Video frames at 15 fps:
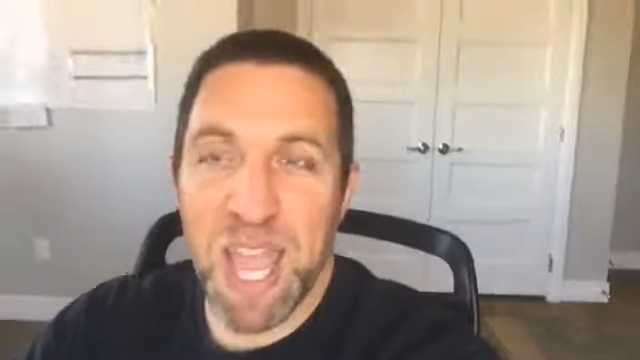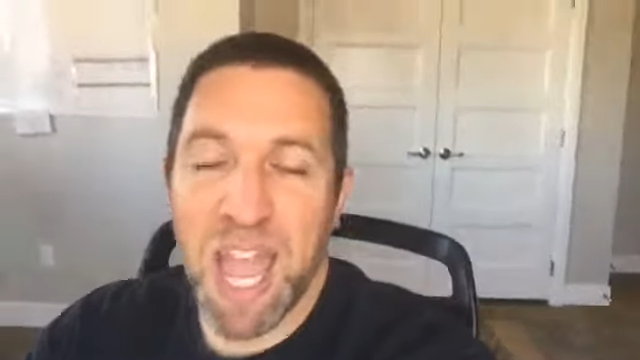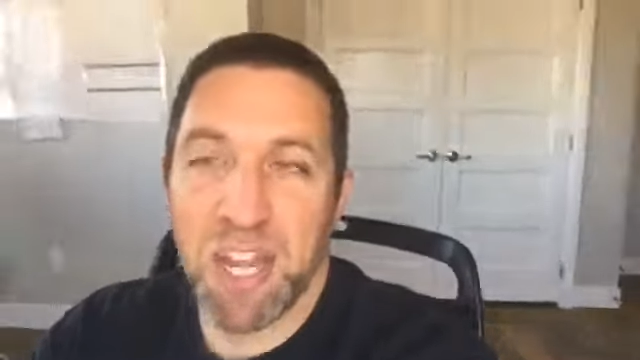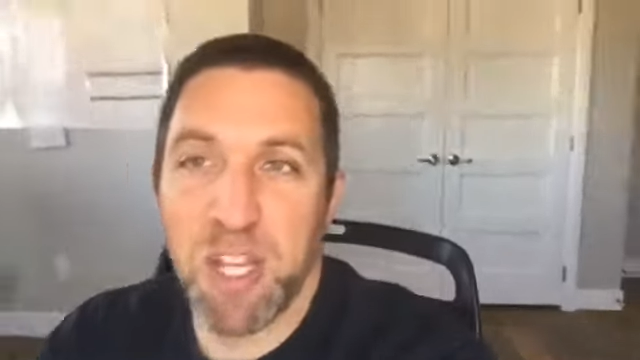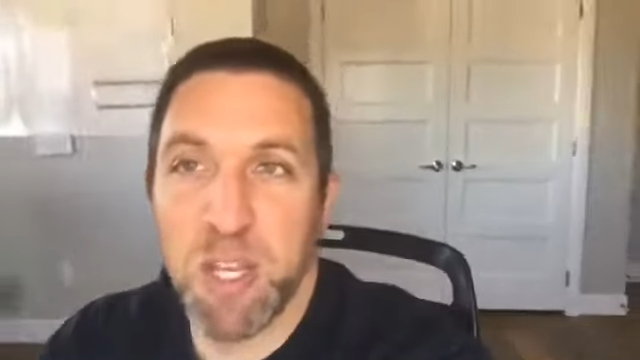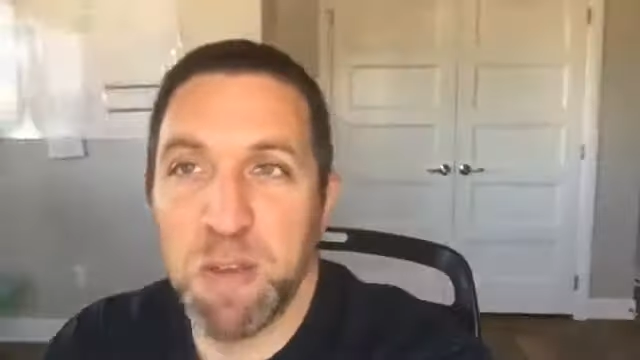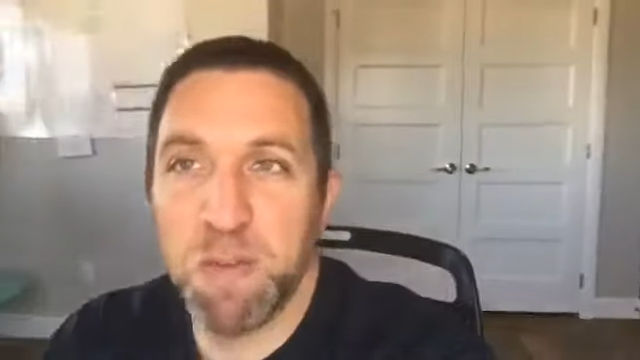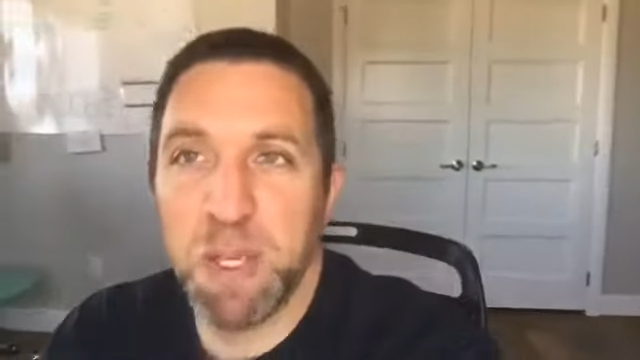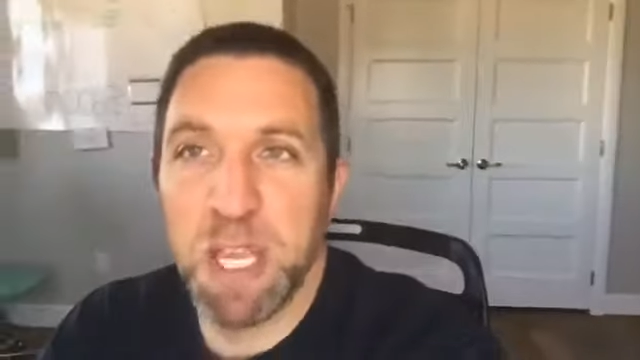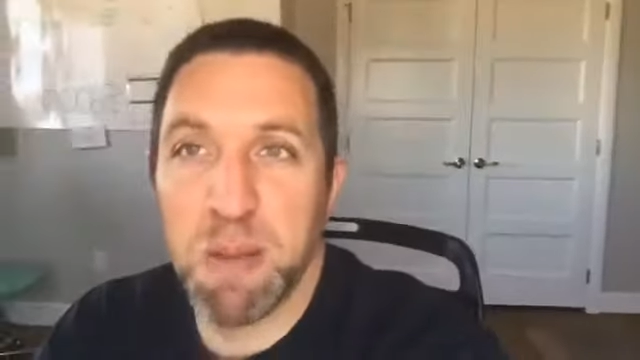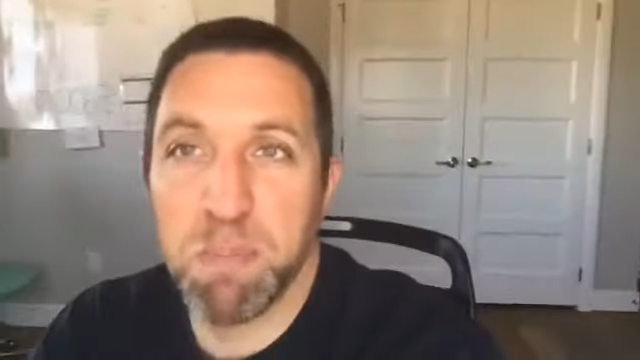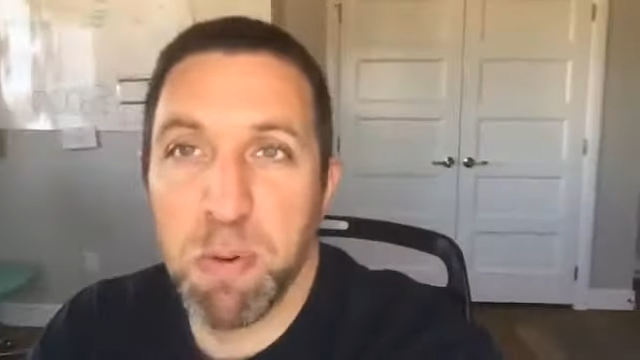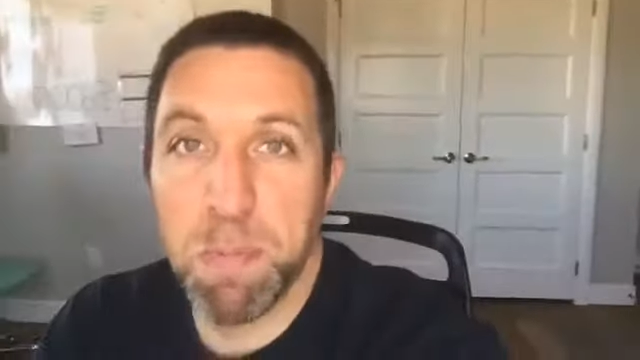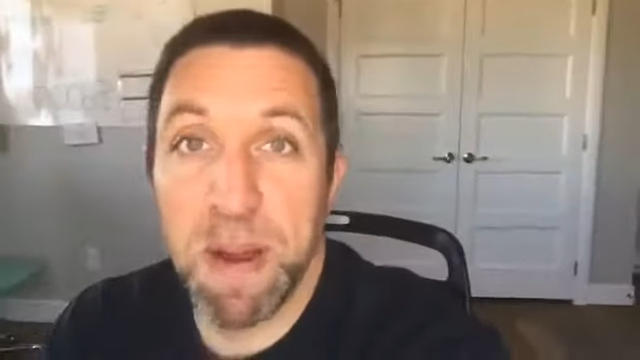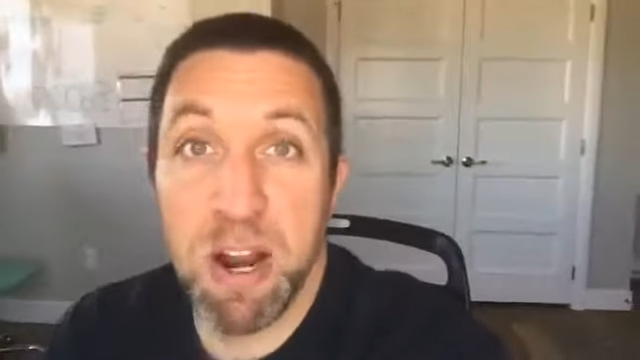How do you even get
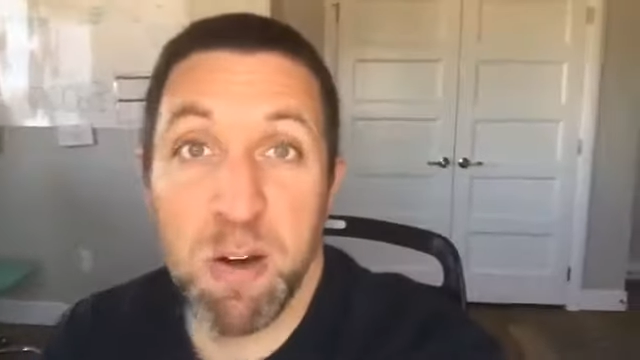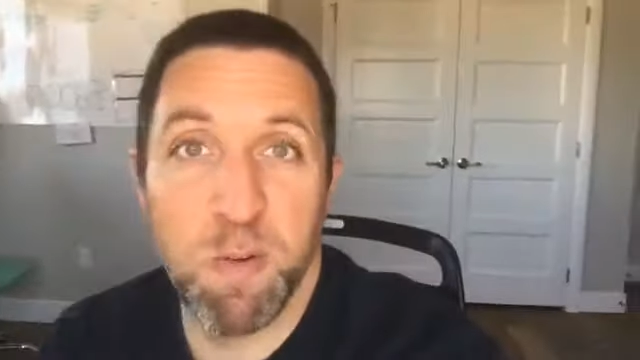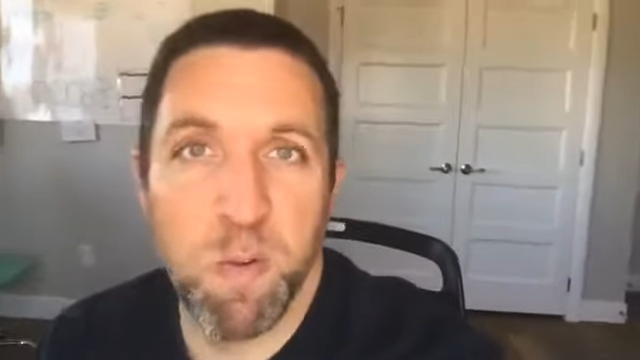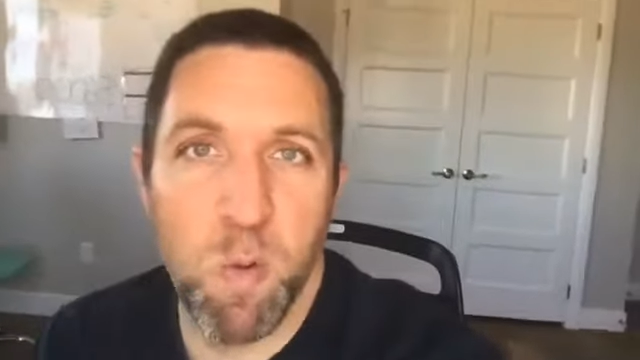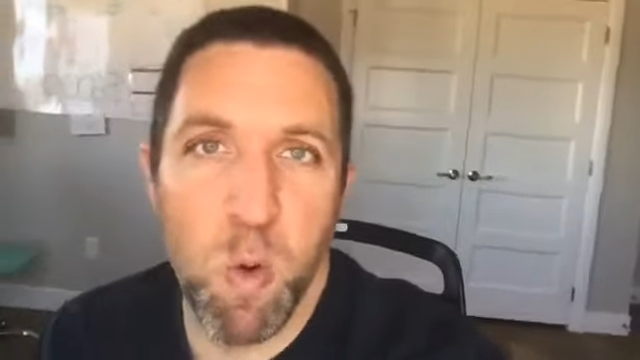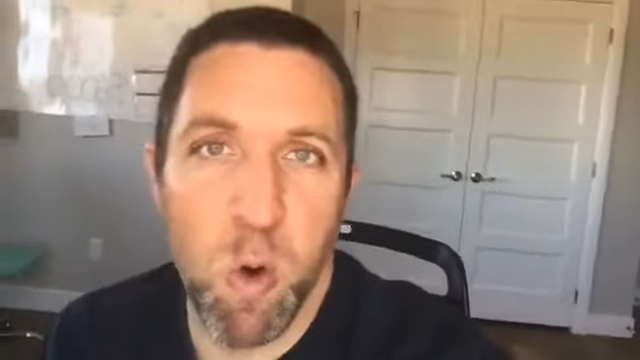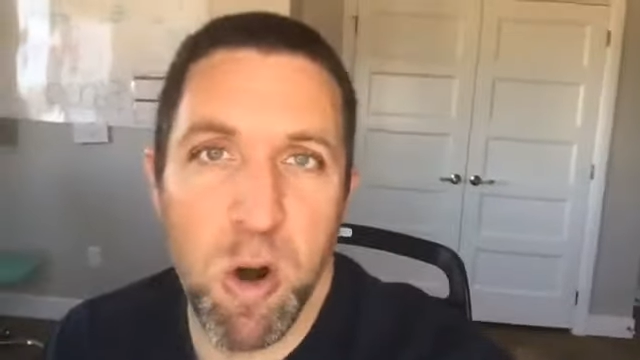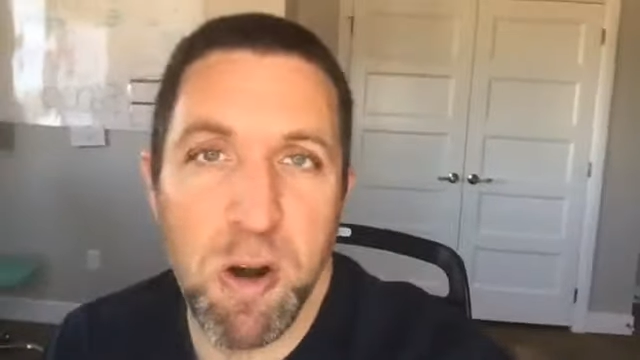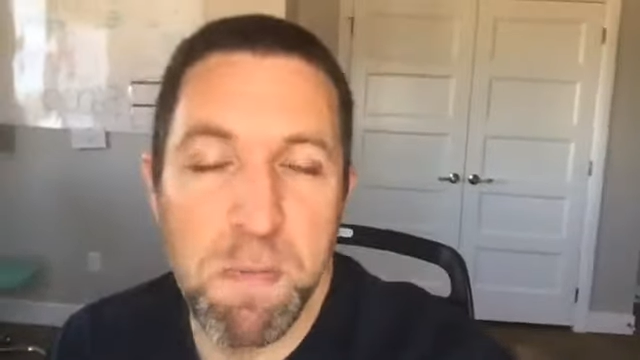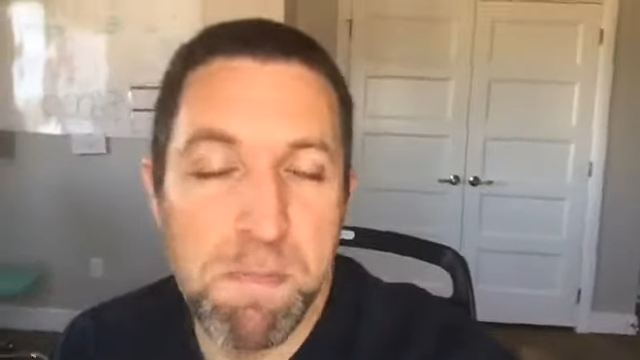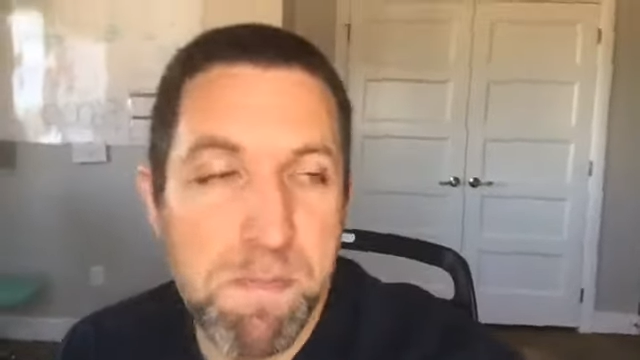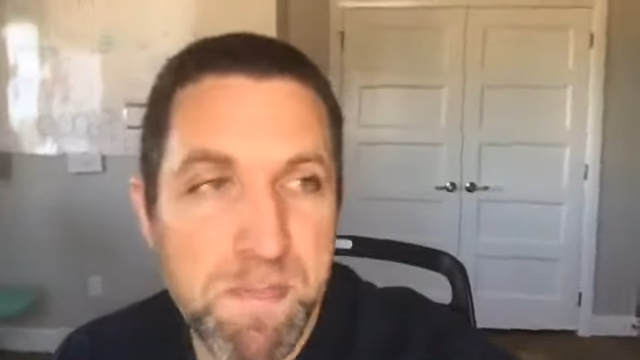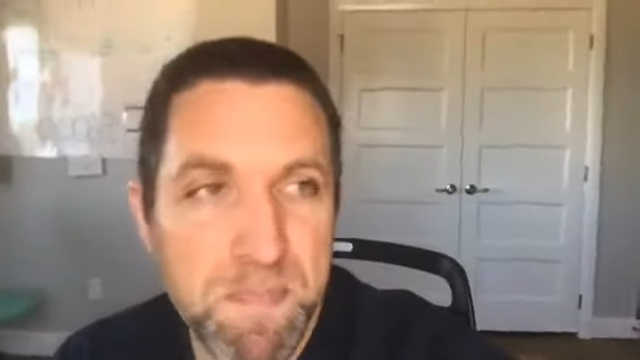prepared for